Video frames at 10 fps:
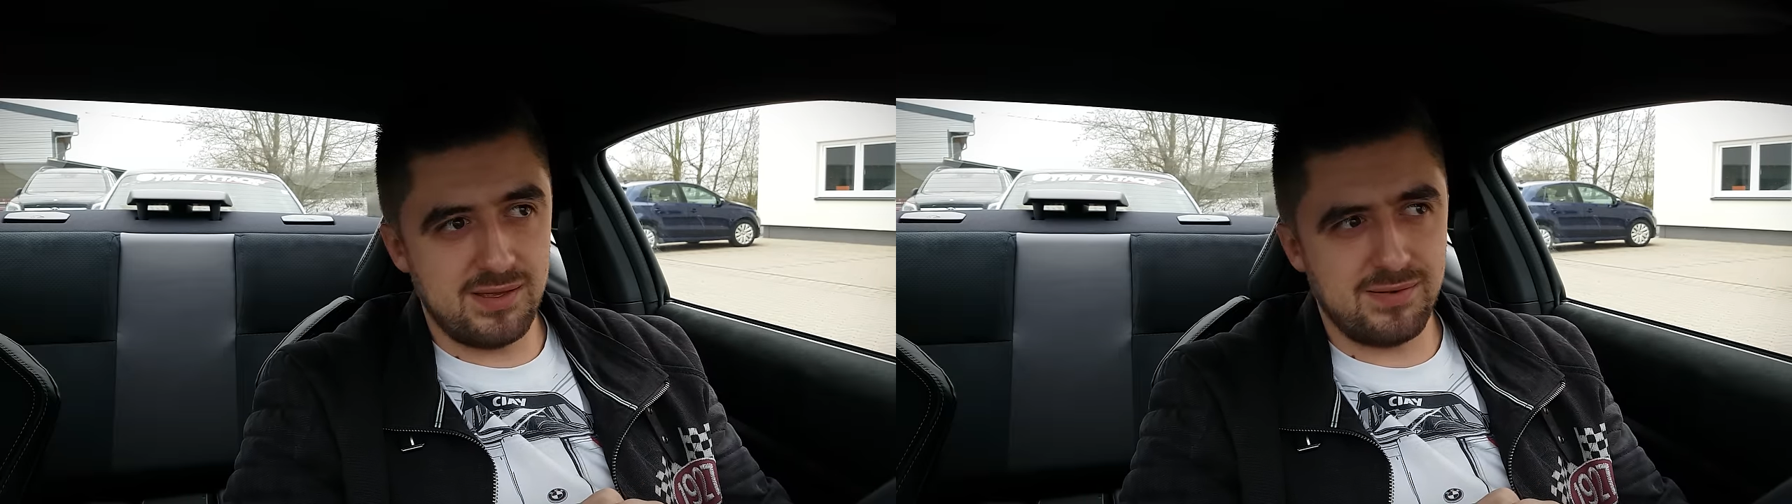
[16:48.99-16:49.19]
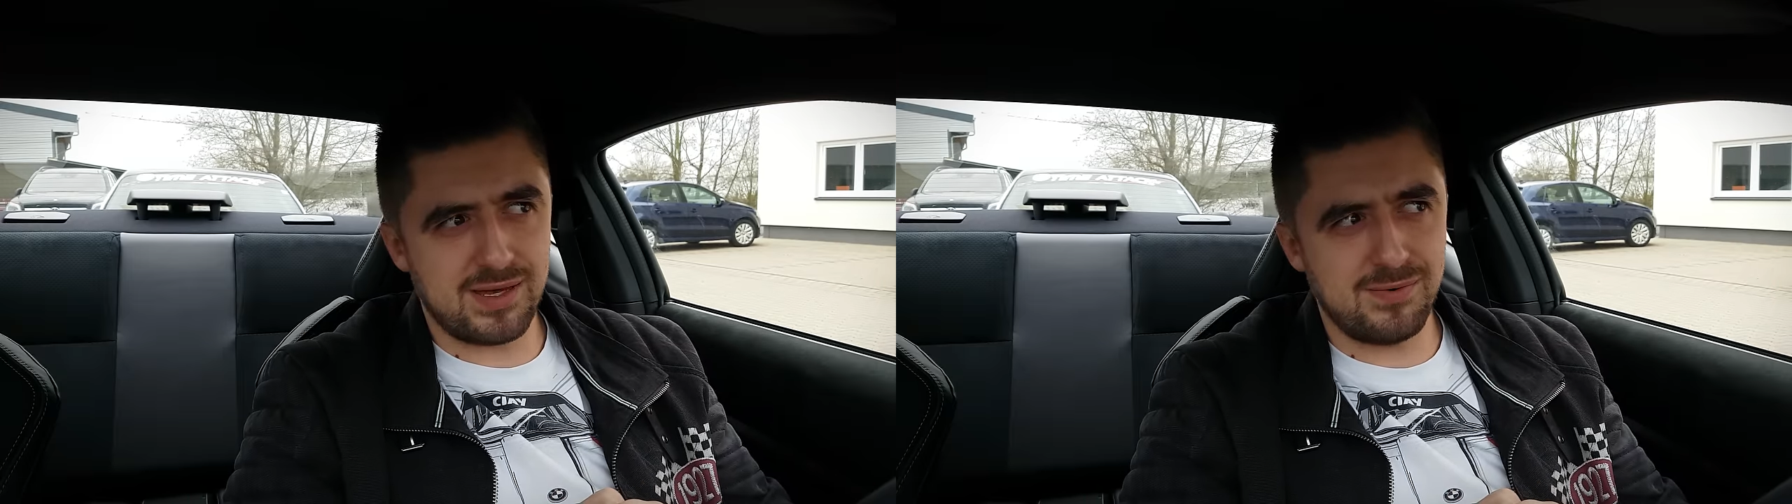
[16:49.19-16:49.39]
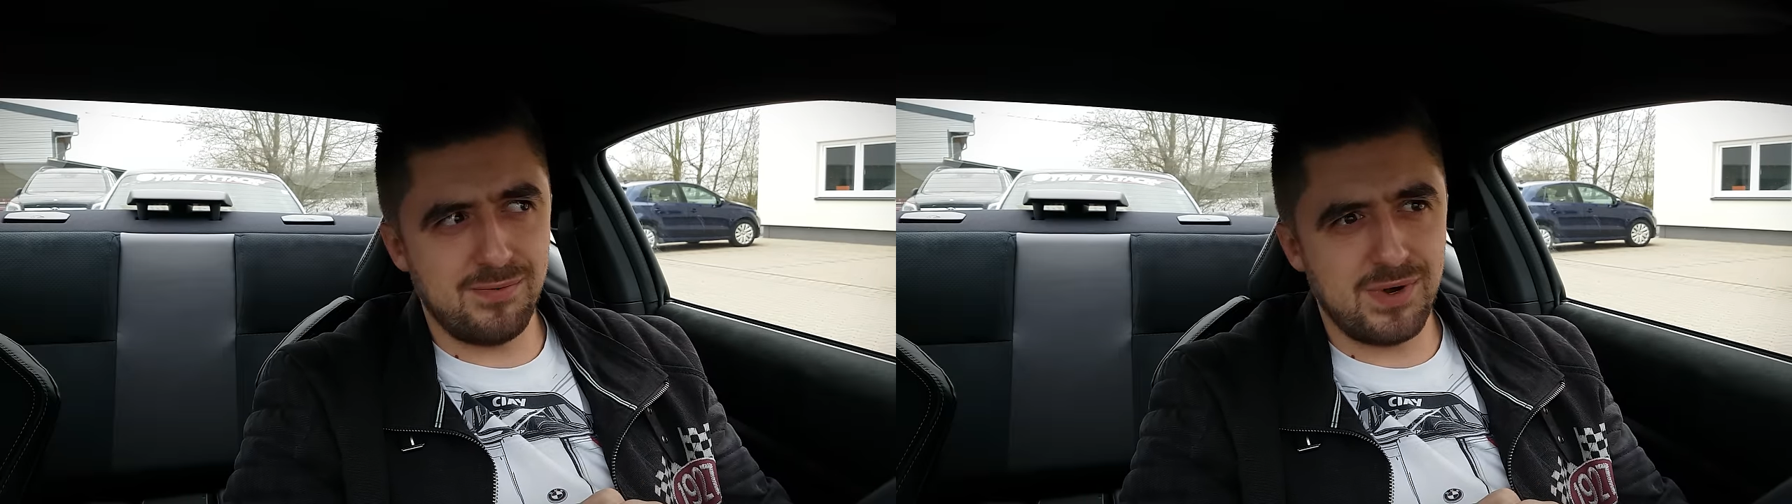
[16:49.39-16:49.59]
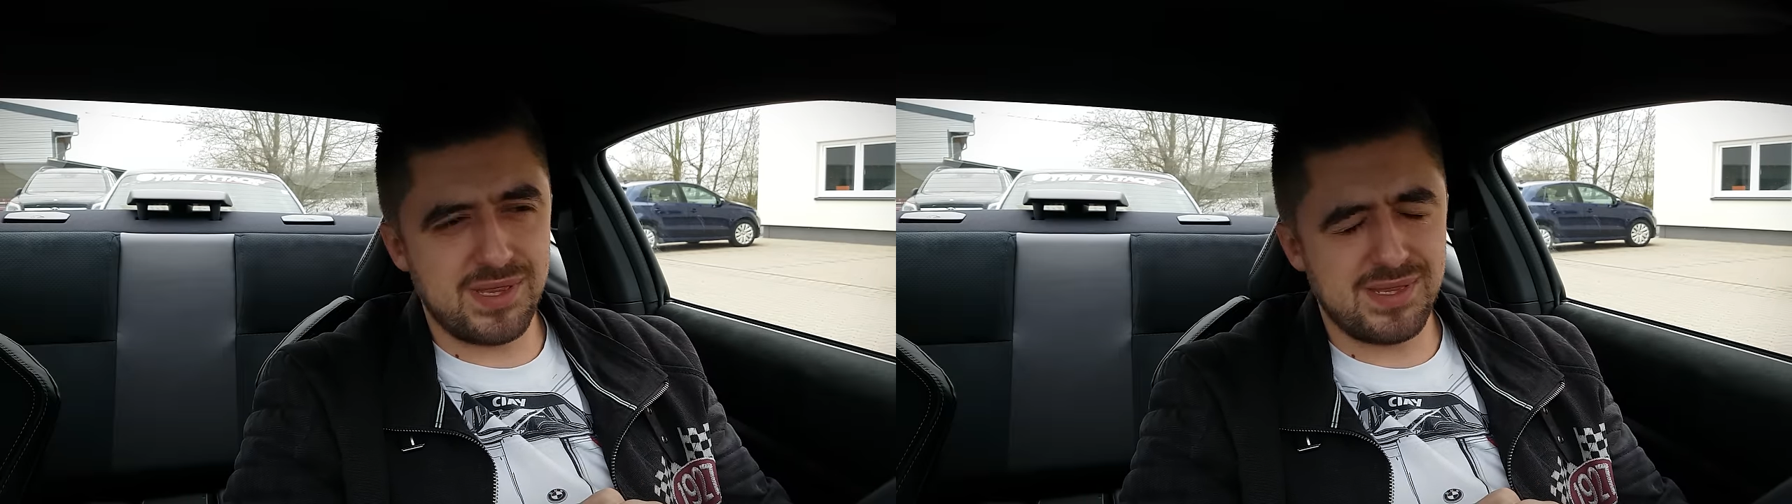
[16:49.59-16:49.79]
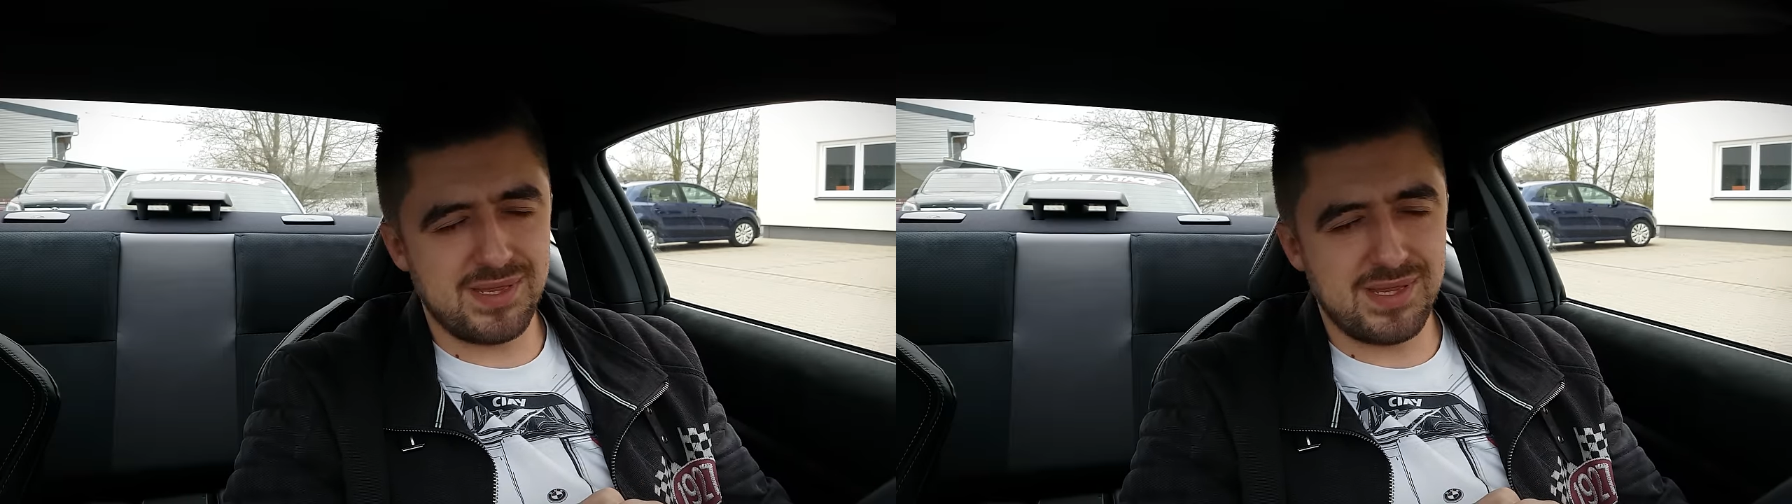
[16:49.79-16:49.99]
And I'm like,
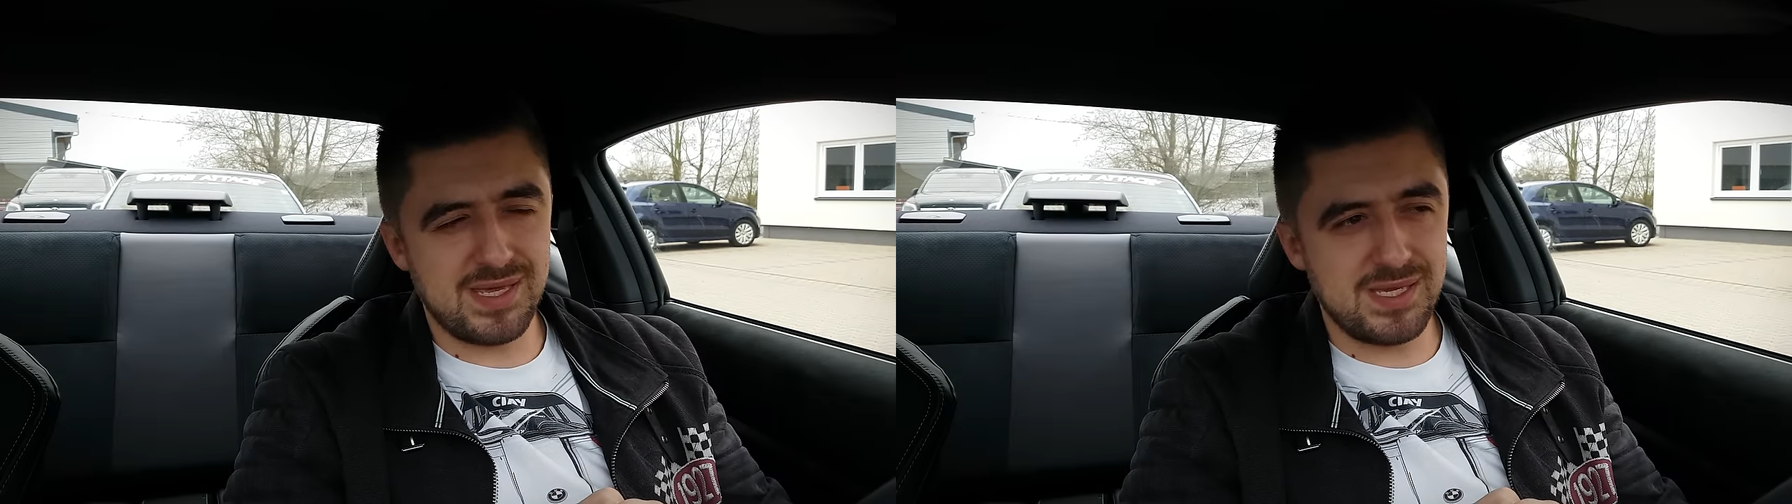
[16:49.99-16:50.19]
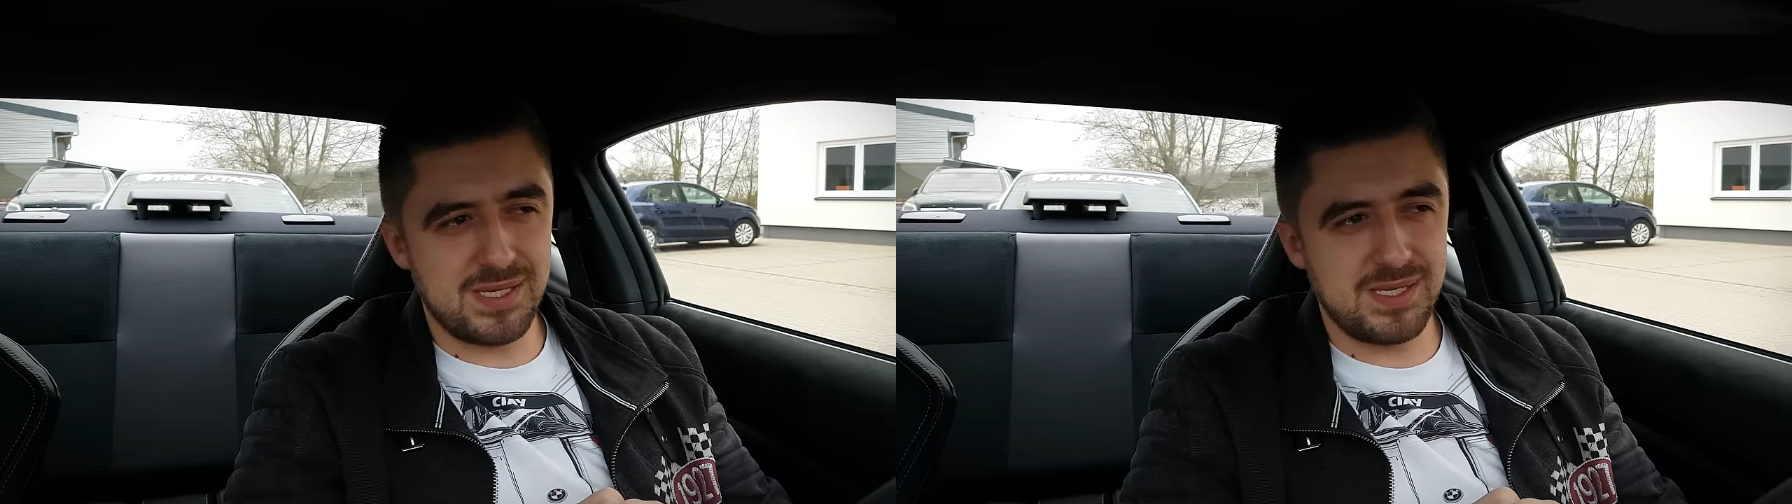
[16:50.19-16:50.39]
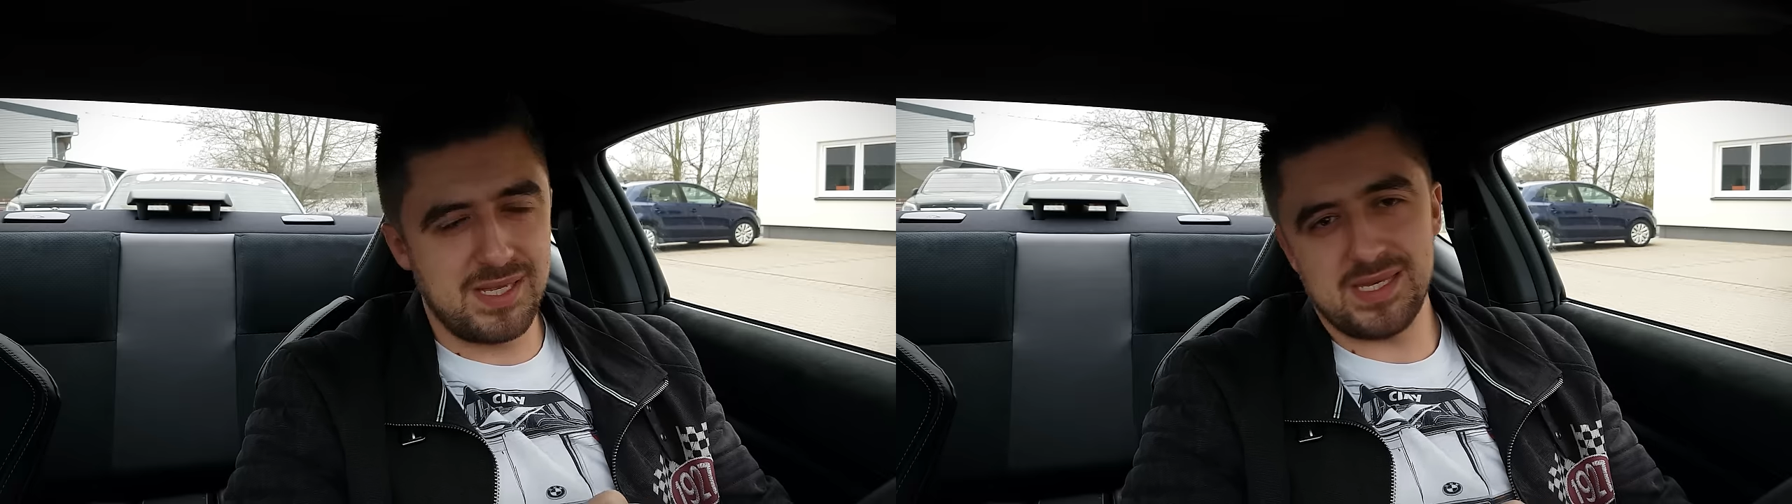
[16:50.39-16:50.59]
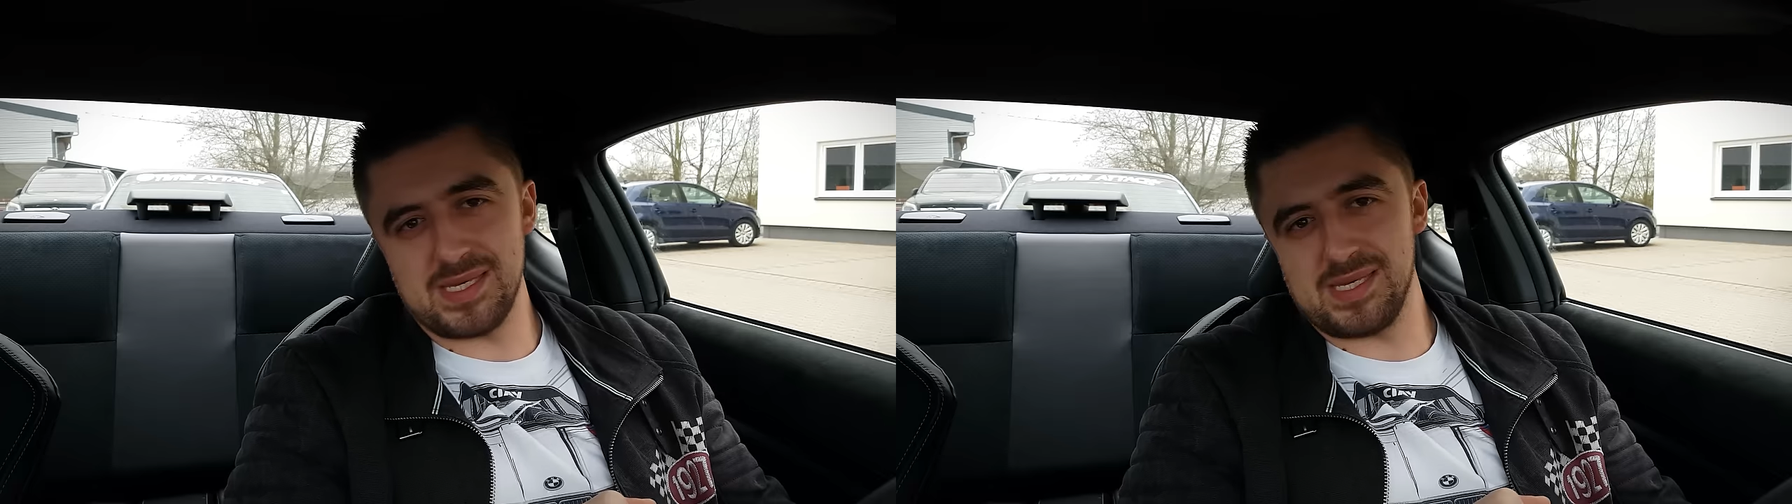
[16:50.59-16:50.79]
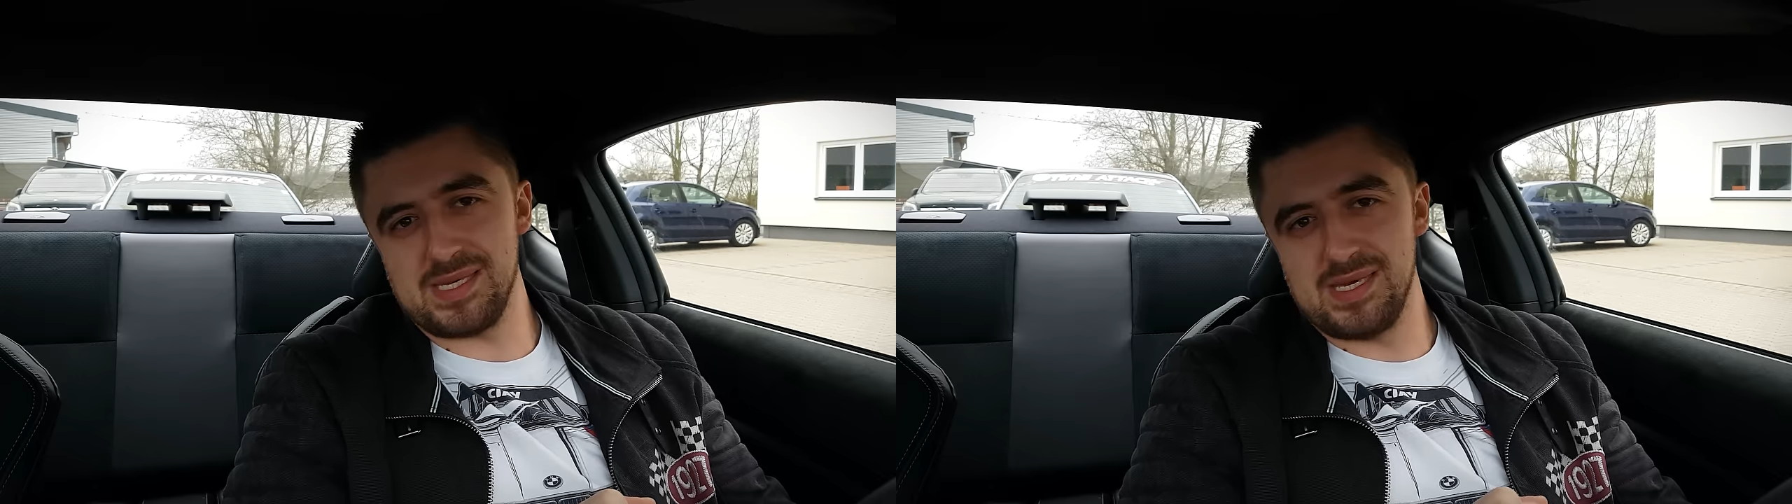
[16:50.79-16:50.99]
what is
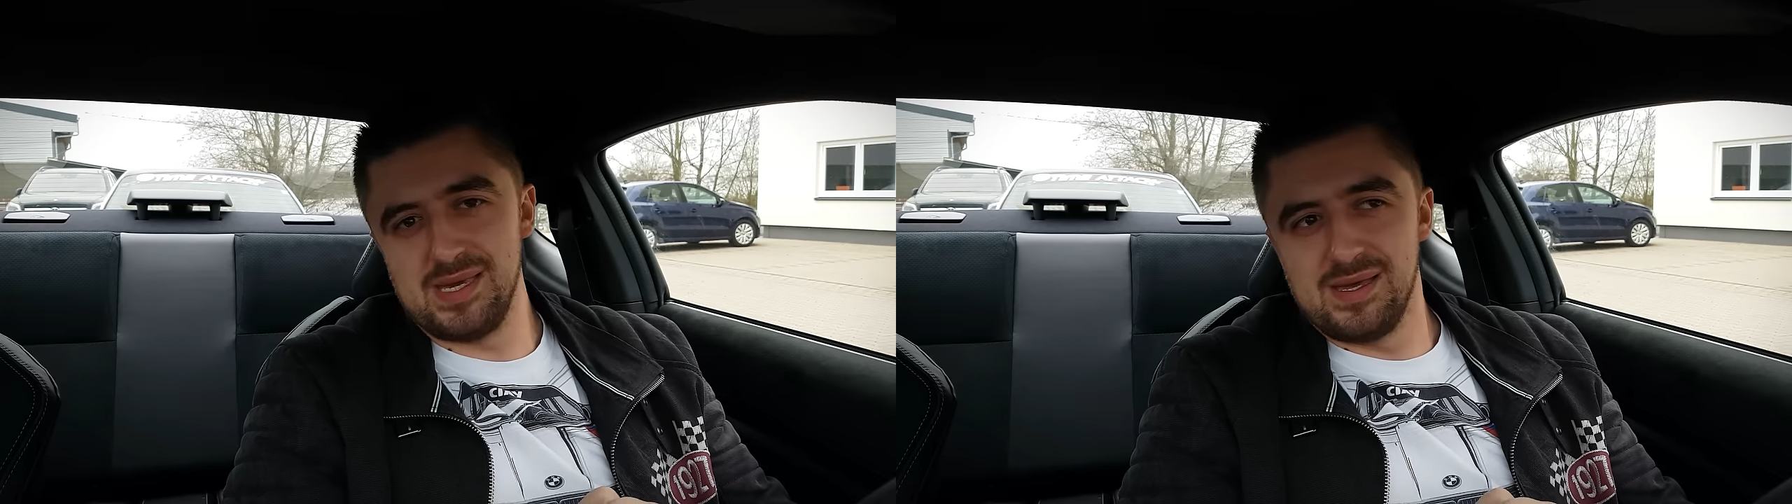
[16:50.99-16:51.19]
this?